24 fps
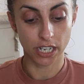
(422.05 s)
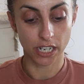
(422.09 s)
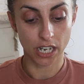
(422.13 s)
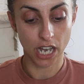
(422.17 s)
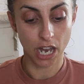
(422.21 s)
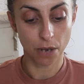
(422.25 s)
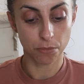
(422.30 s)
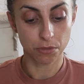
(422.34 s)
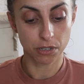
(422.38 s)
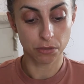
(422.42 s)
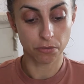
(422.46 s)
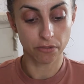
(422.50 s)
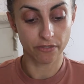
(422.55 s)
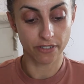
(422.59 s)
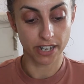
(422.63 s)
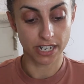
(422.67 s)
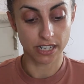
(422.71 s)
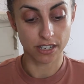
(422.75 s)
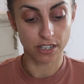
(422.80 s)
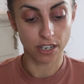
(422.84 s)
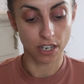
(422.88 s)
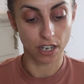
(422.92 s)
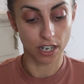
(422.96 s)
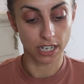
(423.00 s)
and help to
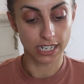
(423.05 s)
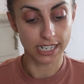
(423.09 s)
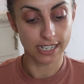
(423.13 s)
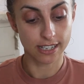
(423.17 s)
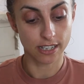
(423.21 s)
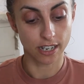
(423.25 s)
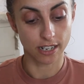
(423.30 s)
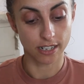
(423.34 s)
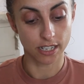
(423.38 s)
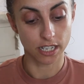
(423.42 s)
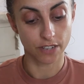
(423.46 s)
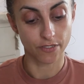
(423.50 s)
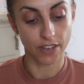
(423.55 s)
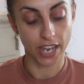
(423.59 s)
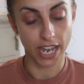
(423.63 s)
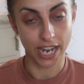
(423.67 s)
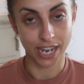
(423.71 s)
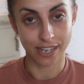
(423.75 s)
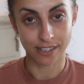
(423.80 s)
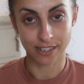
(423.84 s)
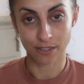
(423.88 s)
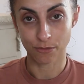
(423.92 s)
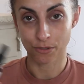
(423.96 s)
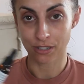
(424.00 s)
prevent early signs of
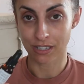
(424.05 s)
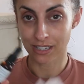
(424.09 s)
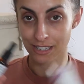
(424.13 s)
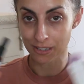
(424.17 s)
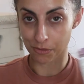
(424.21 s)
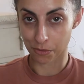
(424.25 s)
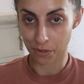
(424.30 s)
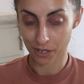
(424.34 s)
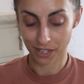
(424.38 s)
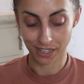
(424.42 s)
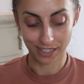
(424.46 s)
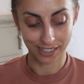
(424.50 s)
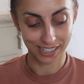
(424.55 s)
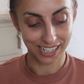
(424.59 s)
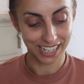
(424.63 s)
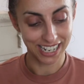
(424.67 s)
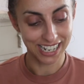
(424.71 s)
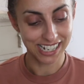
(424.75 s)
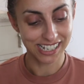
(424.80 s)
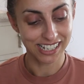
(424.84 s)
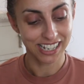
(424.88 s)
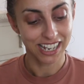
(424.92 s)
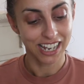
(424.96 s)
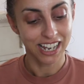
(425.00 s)
ageing, which is what I
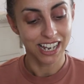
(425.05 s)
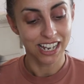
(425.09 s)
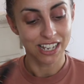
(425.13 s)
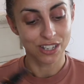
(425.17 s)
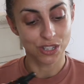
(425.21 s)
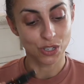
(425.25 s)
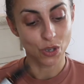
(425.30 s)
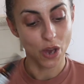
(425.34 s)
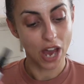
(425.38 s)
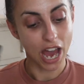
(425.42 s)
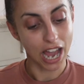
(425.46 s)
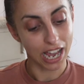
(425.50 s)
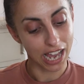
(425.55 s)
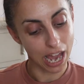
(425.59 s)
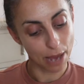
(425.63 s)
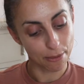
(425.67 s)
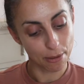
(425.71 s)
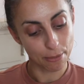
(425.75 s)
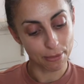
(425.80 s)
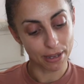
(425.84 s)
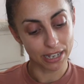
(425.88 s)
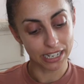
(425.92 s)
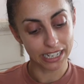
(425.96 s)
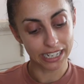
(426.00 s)
need. It's got
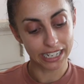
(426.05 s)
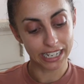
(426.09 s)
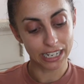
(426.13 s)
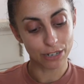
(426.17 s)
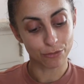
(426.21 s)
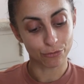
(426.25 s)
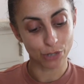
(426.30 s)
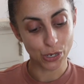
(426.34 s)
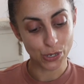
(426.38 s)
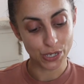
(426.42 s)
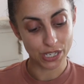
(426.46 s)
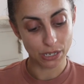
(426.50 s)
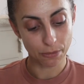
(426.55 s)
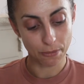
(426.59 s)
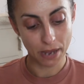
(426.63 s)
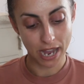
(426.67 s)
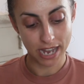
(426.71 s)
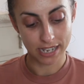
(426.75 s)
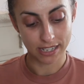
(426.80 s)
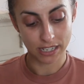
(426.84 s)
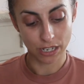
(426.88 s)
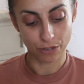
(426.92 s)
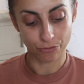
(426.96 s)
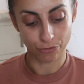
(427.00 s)
chamomile in it, rose
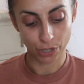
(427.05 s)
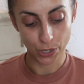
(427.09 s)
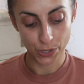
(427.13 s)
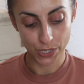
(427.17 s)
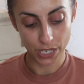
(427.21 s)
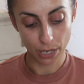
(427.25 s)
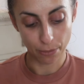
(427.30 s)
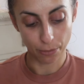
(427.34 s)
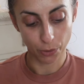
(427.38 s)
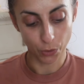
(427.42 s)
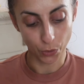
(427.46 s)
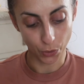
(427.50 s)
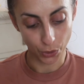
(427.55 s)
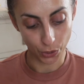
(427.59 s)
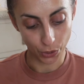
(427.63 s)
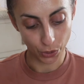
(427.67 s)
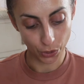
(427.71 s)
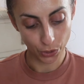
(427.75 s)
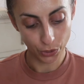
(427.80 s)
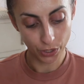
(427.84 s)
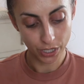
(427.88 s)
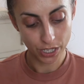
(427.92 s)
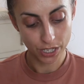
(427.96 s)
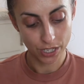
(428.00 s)
damask and rosehip
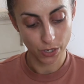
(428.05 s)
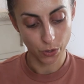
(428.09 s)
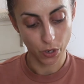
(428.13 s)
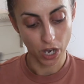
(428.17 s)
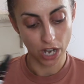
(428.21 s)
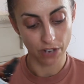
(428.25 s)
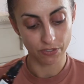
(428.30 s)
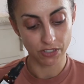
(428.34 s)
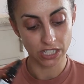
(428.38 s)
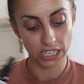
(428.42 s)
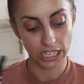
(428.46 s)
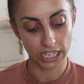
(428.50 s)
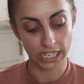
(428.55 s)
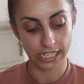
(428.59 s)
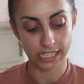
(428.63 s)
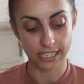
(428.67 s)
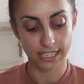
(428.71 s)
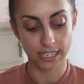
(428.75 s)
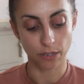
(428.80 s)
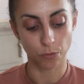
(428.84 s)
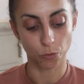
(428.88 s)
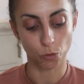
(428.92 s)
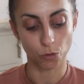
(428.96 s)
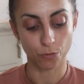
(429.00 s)
oil. So after
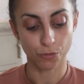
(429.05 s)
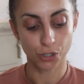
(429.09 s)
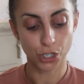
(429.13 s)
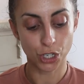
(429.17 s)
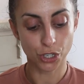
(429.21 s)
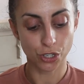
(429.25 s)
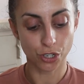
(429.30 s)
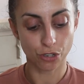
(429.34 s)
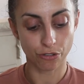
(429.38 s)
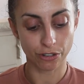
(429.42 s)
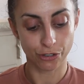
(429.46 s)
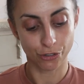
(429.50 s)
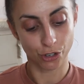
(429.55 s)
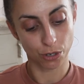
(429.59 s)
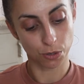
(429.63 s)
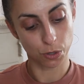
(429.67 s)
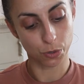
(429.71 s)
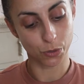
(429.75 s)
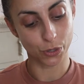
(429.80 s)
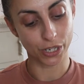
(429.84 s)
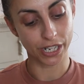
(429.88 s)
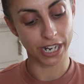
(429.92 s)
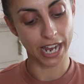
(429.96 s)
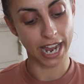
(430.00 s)
cleansing, warm two to three drops
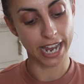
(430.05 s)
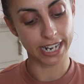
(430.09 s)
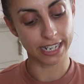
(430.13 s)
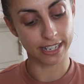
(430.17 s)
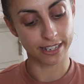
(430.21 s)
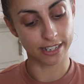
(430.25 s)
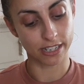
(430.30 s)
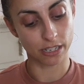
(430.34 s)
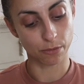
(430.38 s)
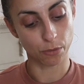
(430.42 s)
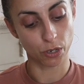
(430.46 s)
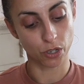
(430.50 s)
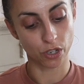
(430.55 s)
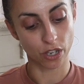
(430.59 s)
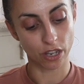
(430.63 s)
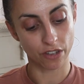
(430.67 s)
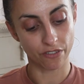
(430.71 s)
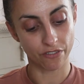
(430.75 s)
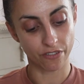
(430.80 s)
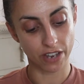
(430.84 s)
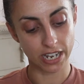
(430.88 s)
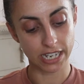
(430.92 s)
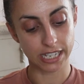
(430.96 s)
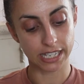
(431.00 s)
between hands and smoothing the
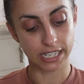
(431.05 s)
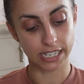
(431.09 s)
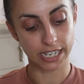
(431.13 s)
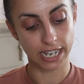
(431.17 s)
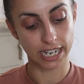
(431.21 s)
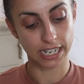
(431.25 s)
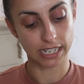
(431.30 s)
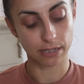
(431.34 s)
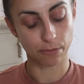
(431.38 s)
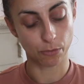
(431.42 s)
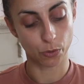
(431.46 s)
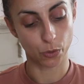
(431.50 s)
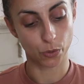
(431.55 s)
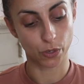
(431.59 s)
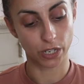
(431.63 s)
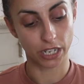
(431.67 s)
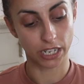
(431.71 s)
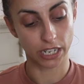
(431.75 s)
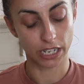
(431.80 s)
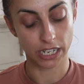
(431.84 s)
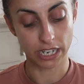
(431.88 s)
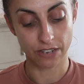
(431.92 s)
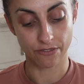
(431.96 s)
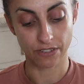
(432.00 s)
face the next morning
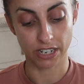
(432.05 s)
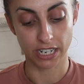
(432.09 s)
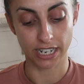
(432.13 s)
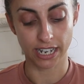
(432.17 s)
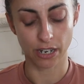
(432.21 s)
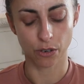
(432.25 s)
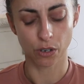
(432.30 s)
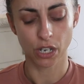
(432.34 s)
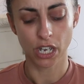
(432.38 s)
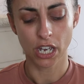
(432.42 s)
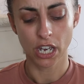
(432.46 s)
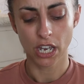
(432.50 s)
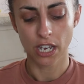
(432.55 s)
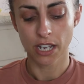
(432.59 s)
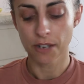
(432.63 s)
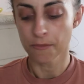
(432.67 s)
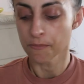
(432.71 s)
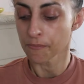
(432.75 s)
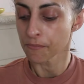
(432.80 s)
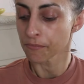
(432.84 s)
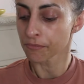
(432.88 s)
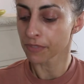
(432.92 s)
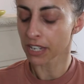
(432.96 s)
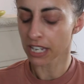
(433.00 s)
and evening. Now,
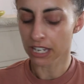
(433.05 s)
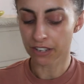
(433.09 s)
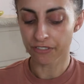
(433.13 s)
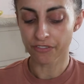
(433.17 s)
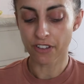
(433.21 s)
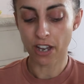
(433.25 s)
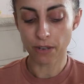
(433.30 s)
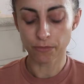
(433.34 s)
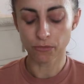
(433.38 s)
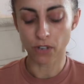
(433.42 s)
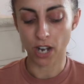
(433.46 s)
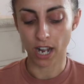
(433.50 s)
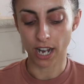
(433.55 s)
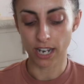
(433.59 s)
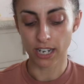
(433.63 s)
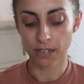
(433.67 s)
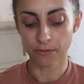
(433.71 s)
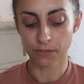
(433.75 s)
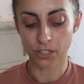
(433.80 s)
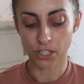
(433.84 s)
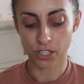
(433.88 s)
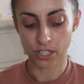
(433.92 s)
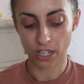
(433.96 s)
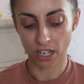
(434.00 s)
if I'm right, let
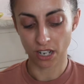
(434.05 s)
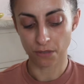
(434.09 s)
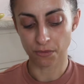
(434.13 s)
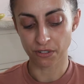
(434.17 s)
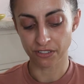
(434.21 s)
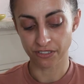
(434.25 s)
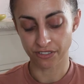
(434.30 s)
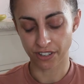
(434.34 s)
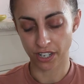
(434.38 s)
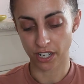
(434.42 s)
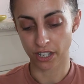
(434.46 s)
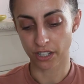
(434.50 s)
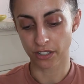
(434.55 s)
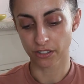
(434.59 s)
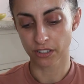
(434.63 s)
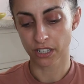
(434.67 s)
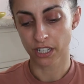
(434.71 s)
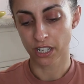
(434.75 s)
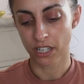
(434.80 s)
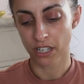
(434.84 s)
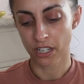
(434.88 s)
me just check on my phone,